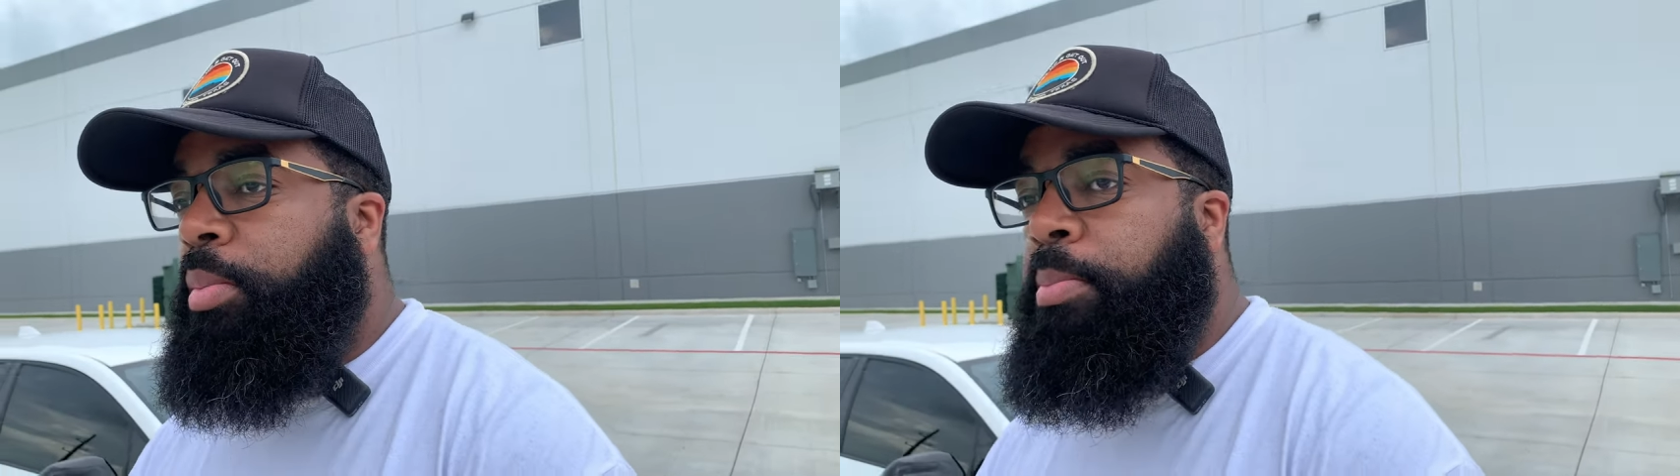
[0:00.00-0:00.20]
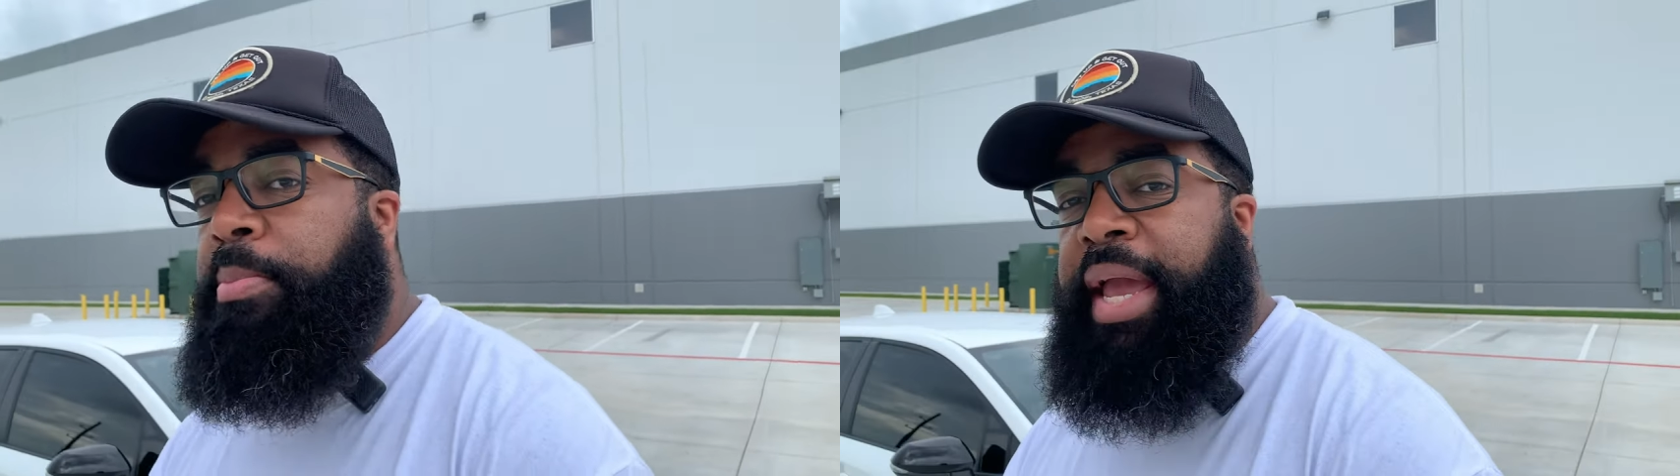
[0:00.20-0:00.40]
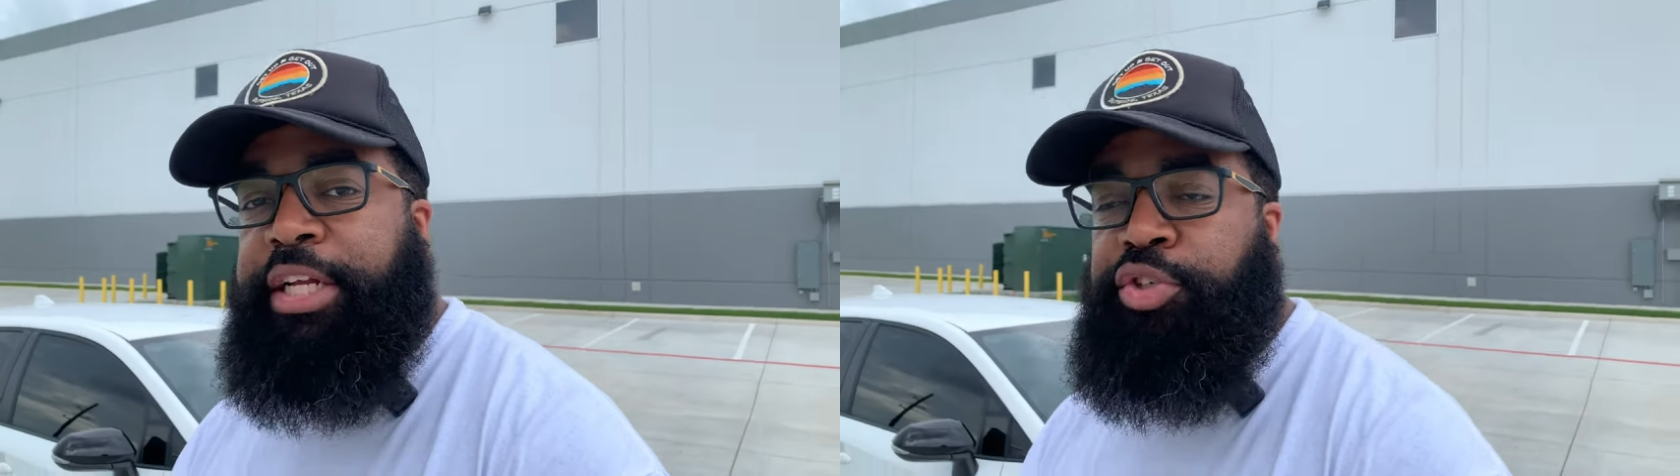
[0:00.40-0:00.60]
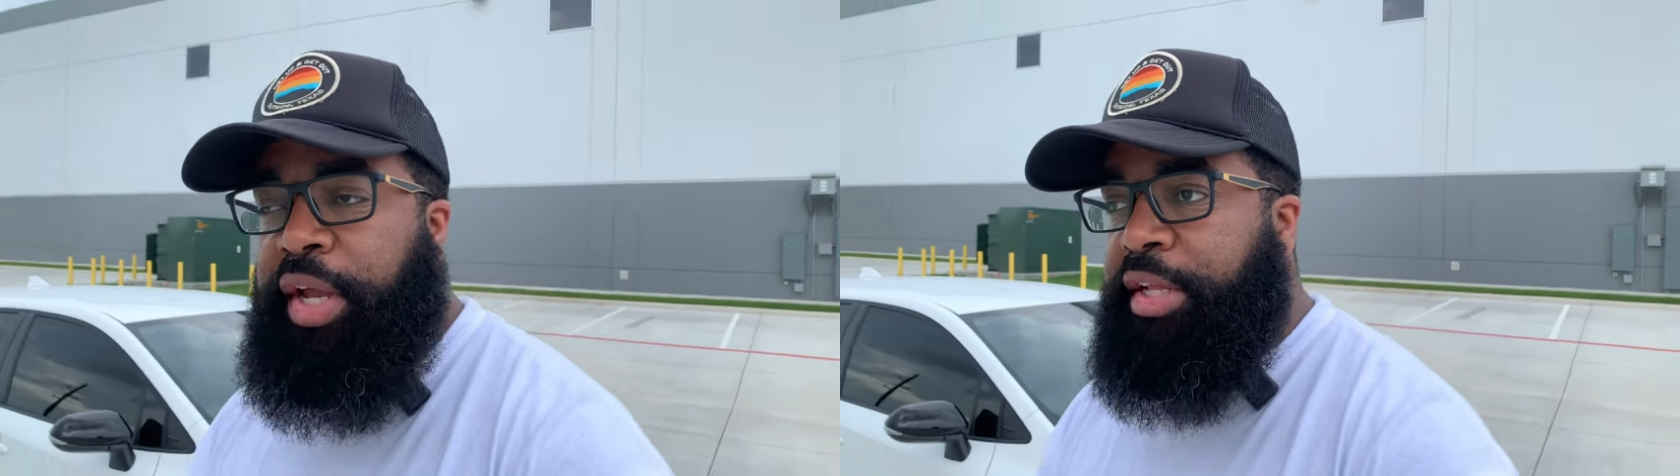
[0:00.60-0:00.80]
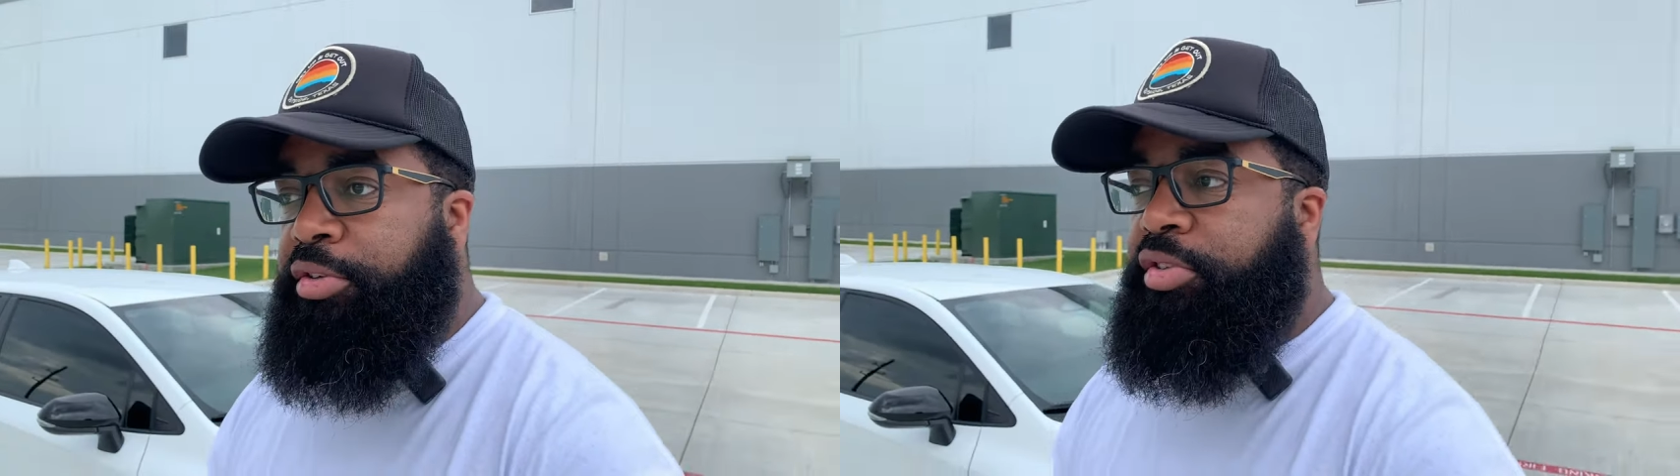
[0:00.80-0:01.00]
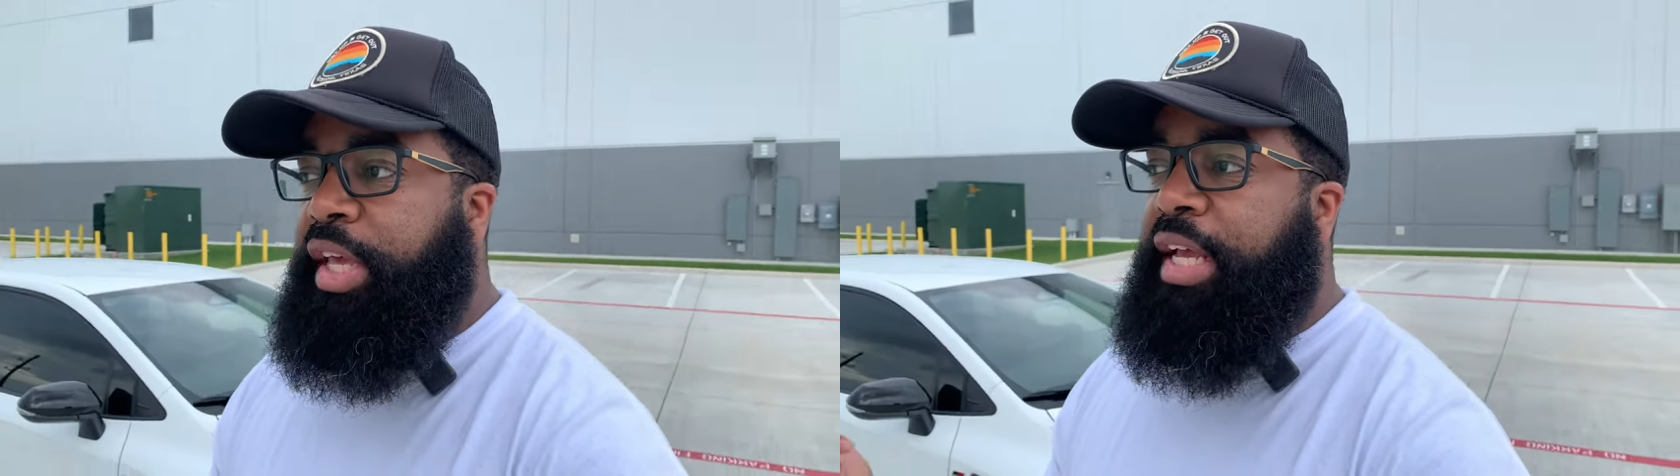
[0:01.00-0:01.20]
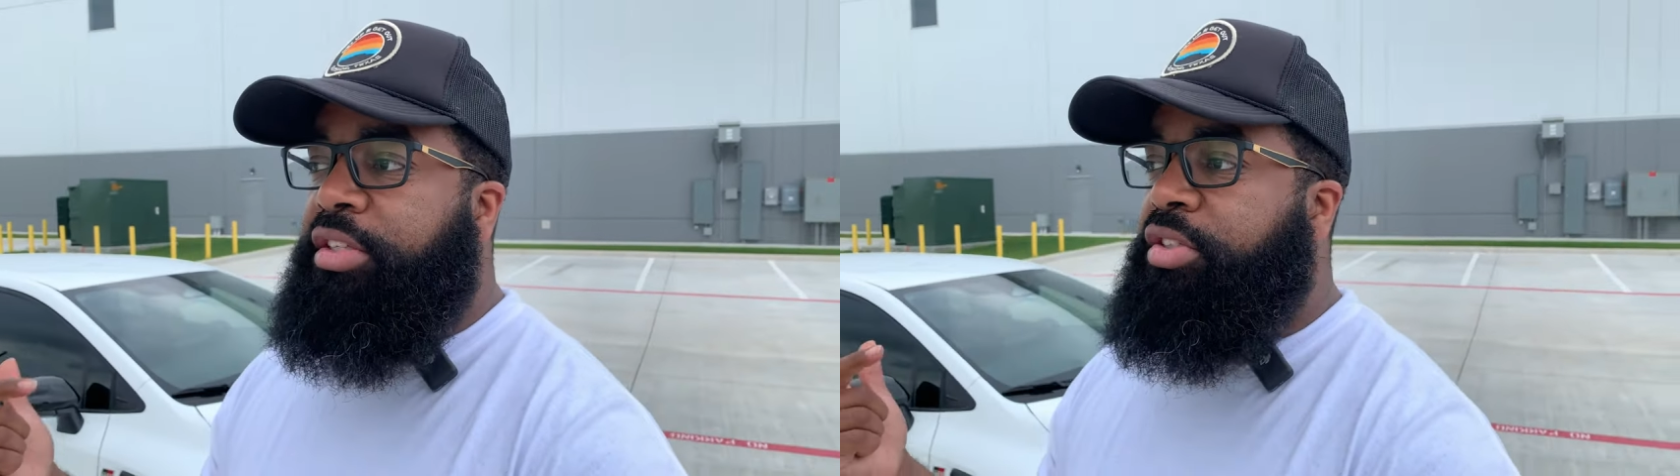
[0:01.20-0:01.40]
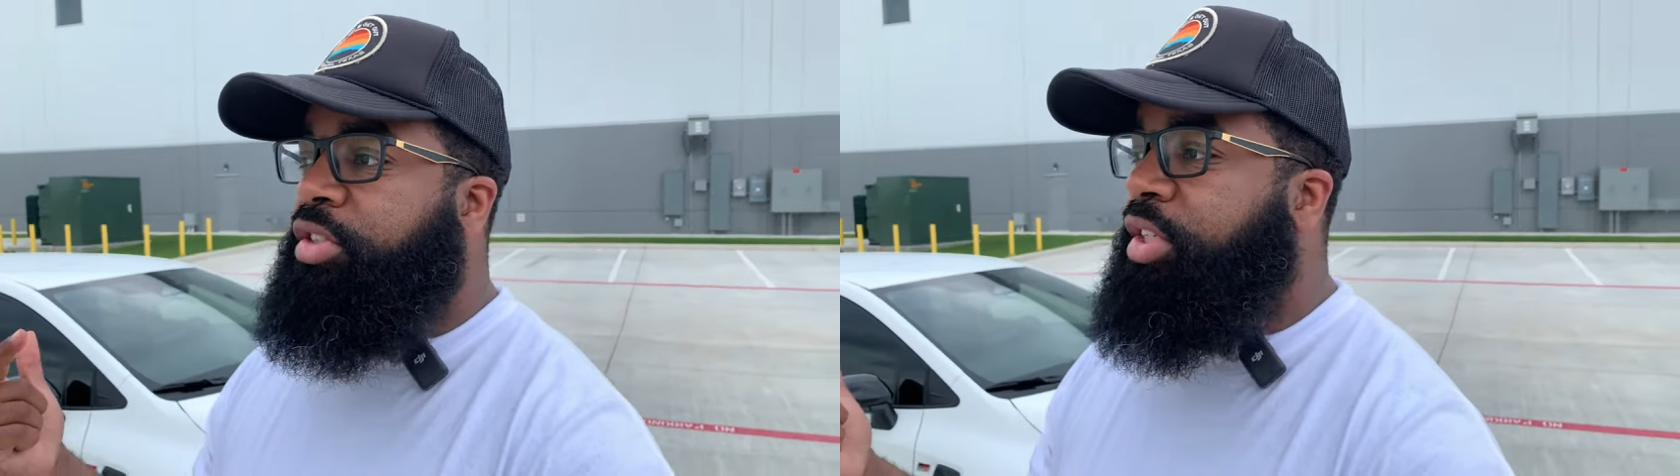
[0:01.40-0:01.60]
major
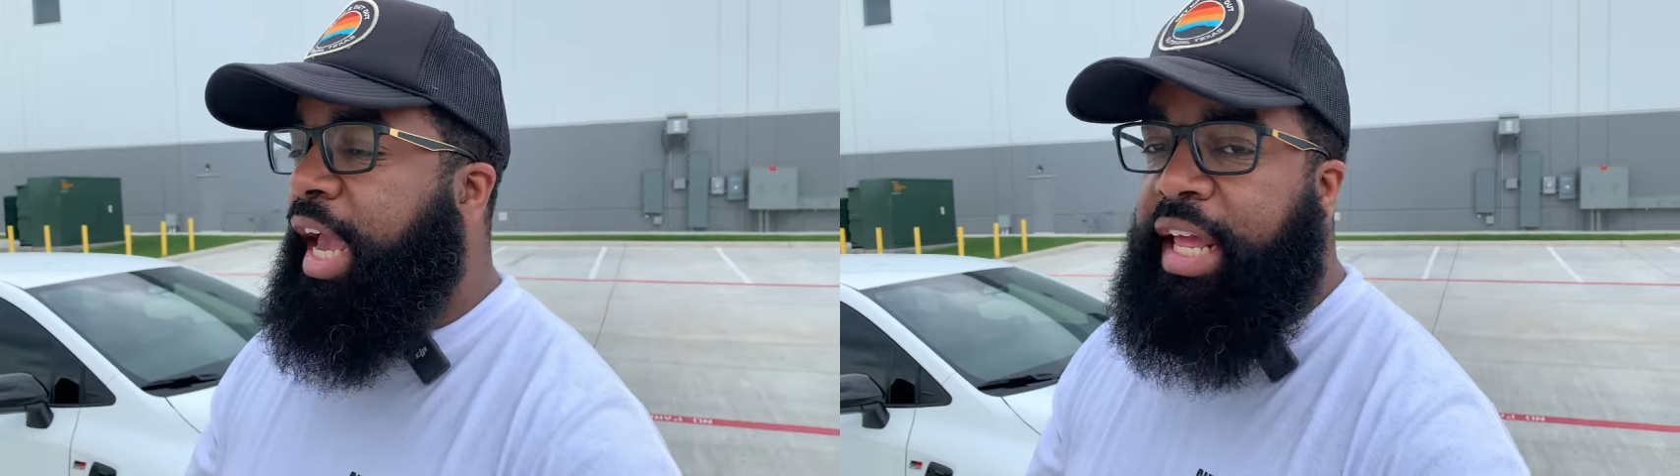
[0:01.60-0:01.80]
interstates,